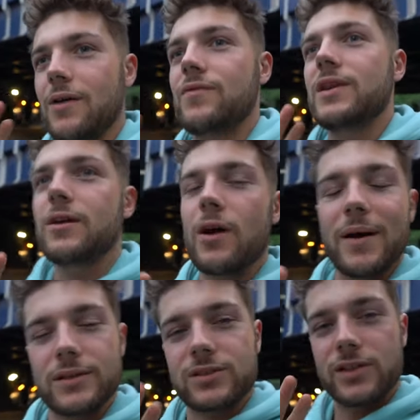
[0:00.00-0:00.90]
a video
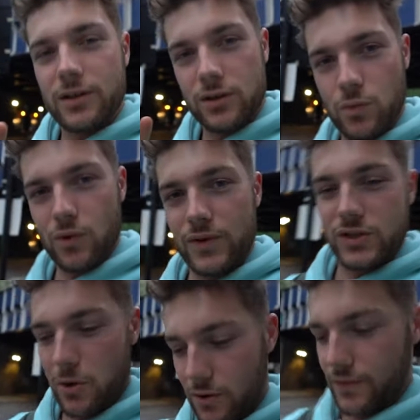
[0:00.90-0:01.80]
about steel wool
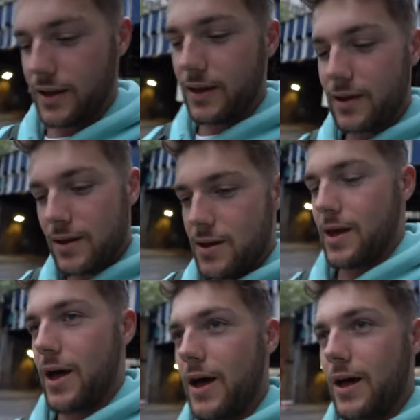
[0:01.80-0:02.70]
photography
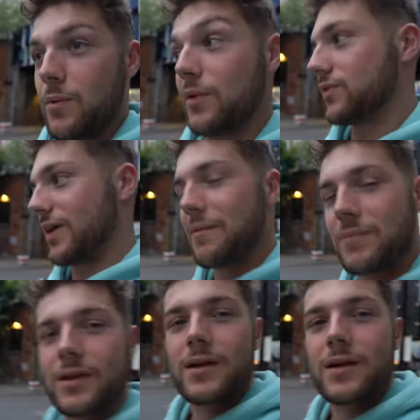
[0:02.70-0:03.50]
uh, with Sam,